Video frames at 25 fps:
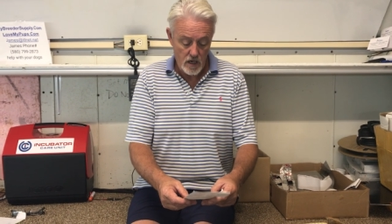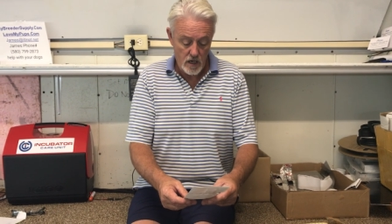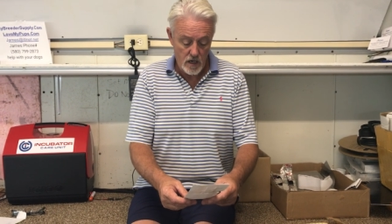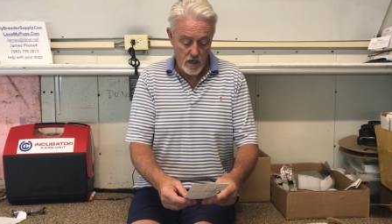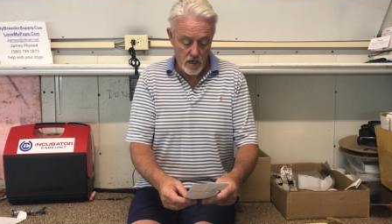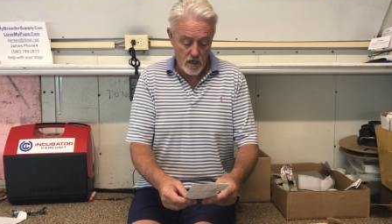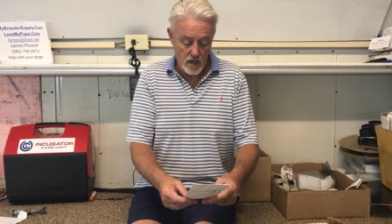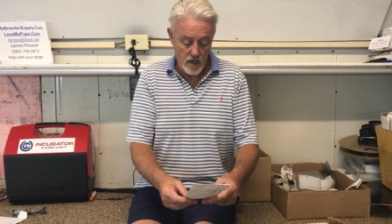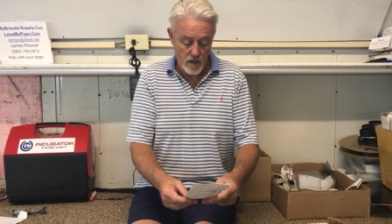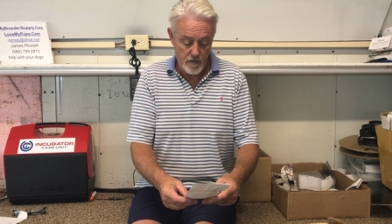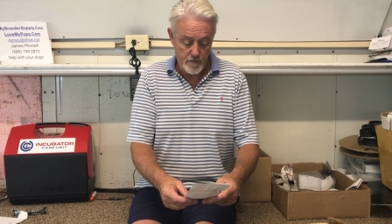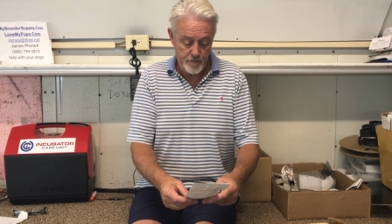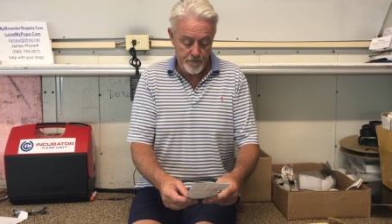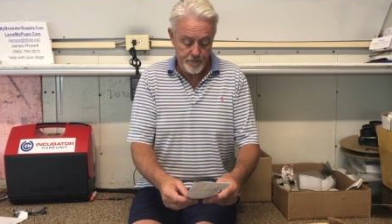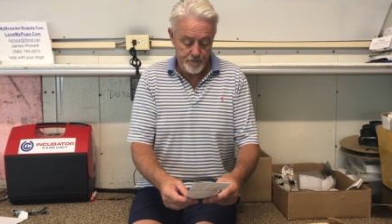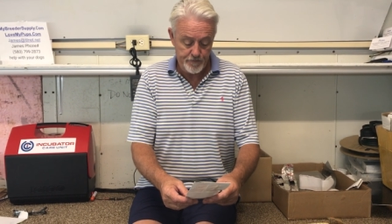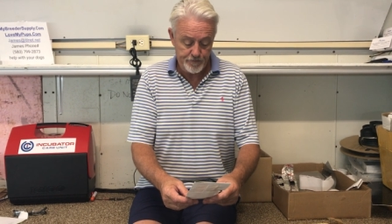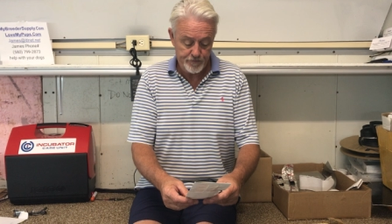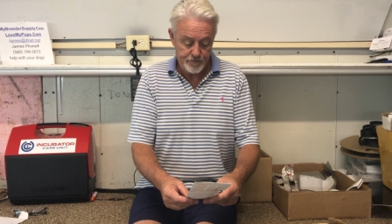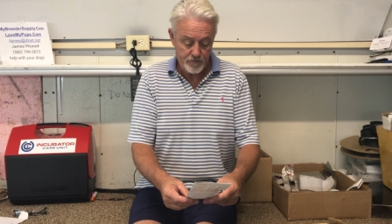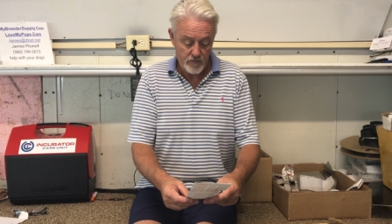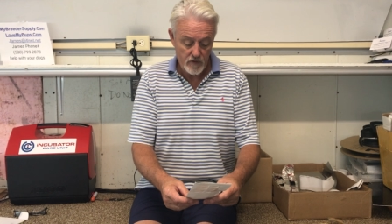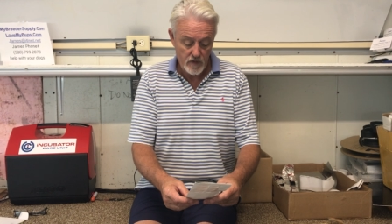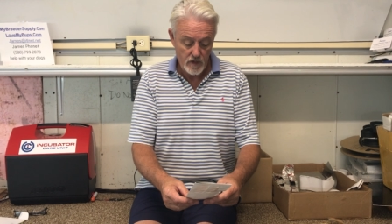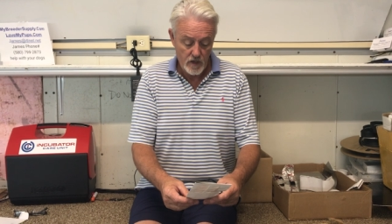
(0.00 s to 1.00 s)
Um,
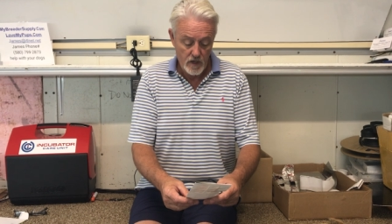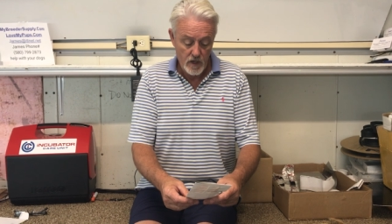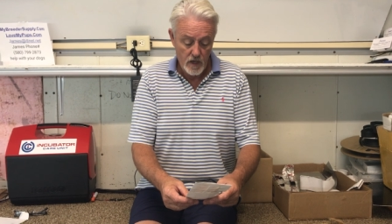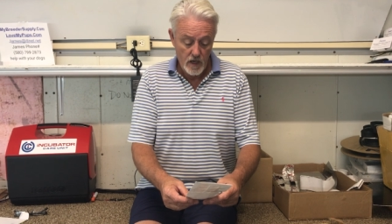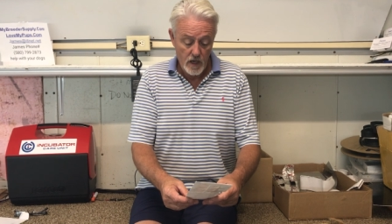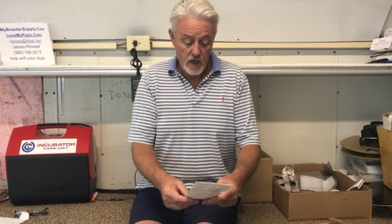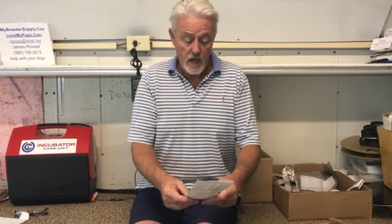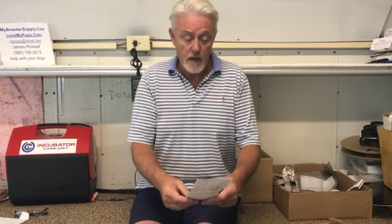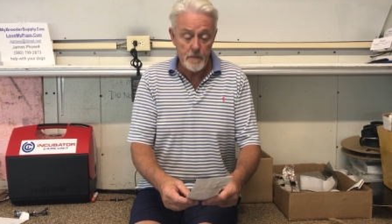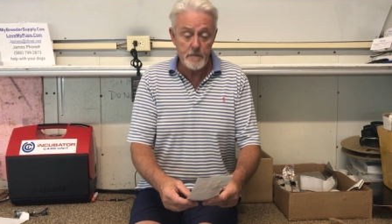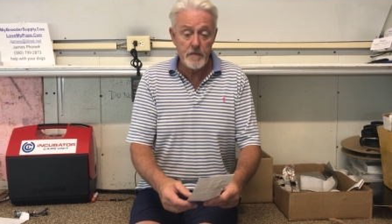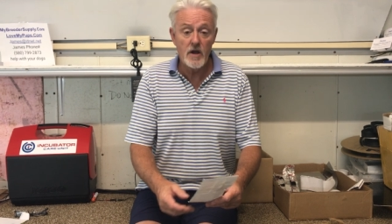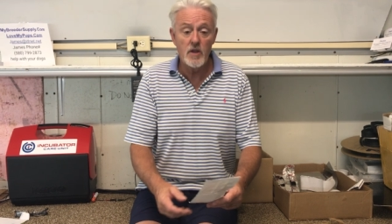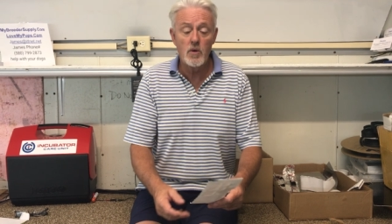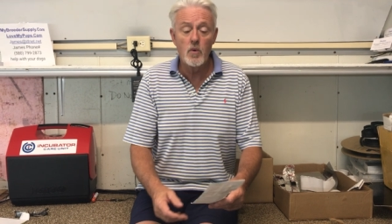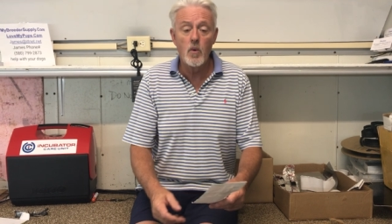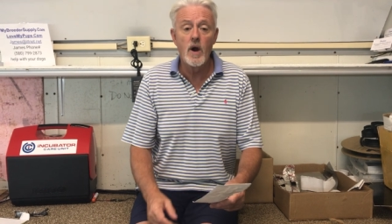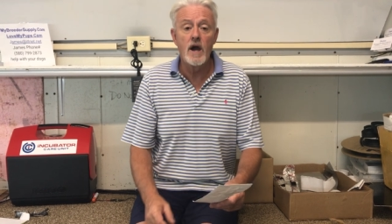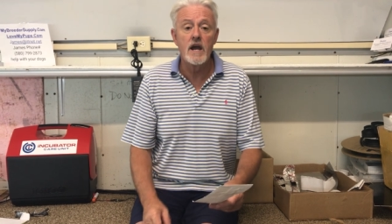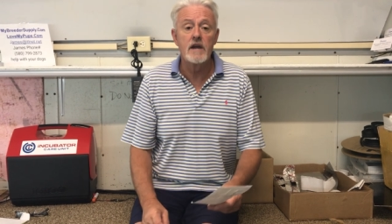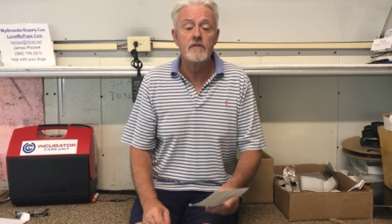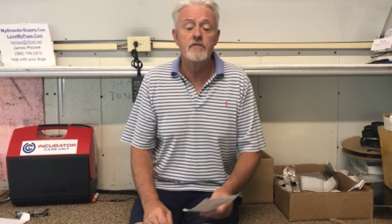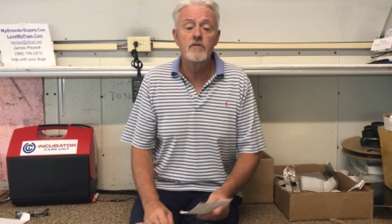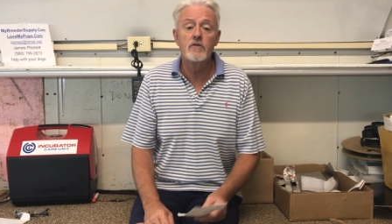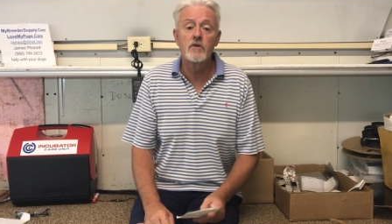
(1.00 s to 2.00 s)
and by the
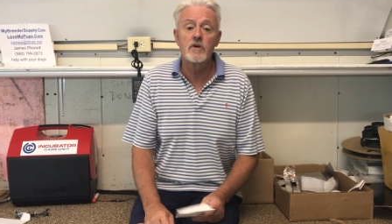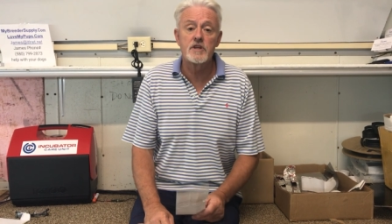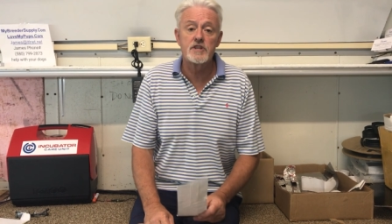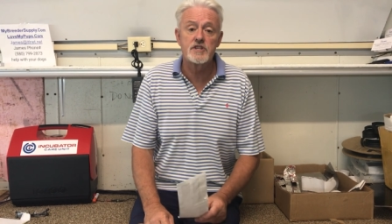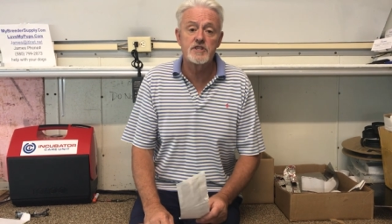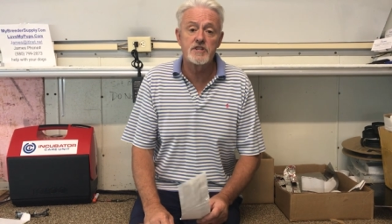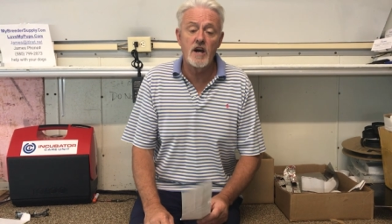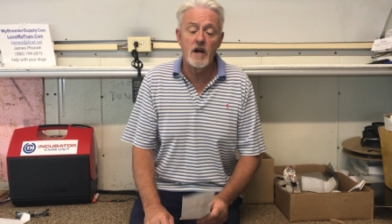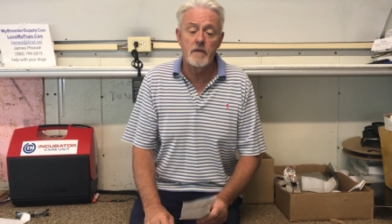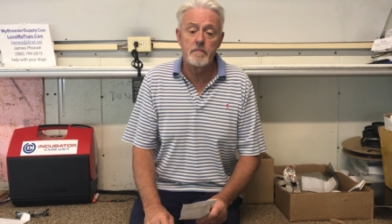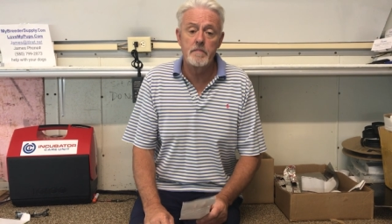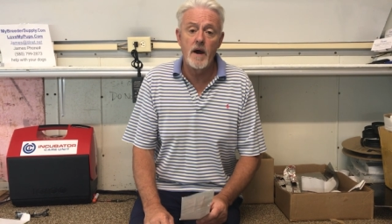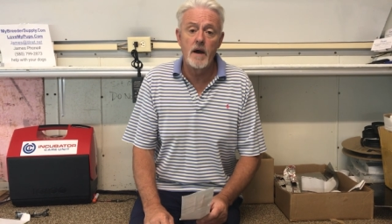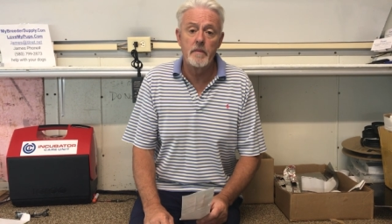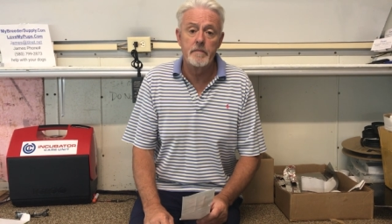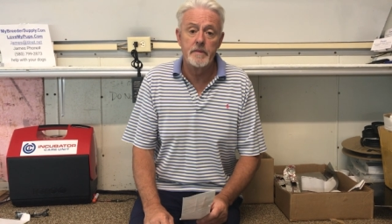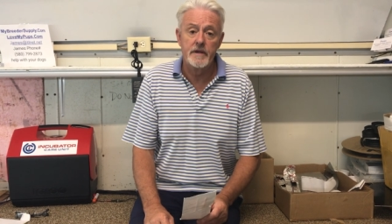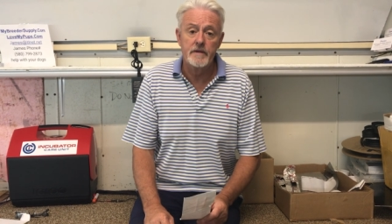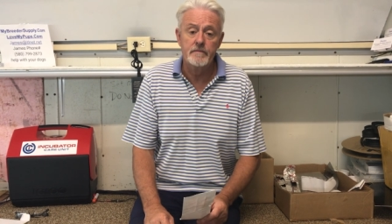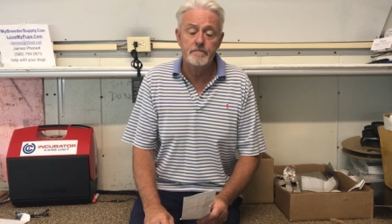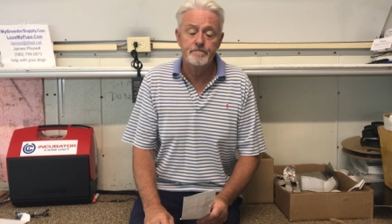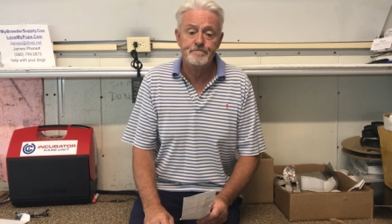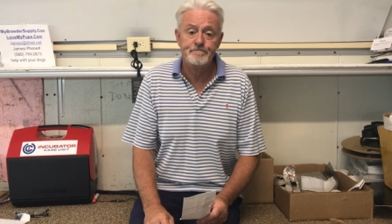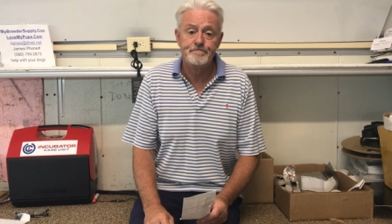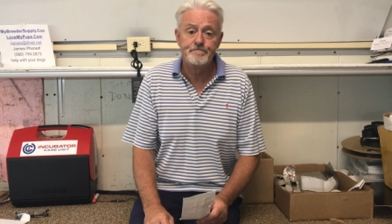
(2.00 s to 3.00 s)
way, if you've got a stuck
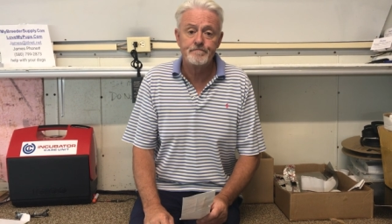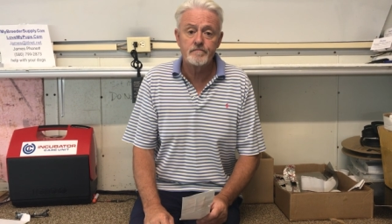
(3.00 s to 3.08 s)
puppy,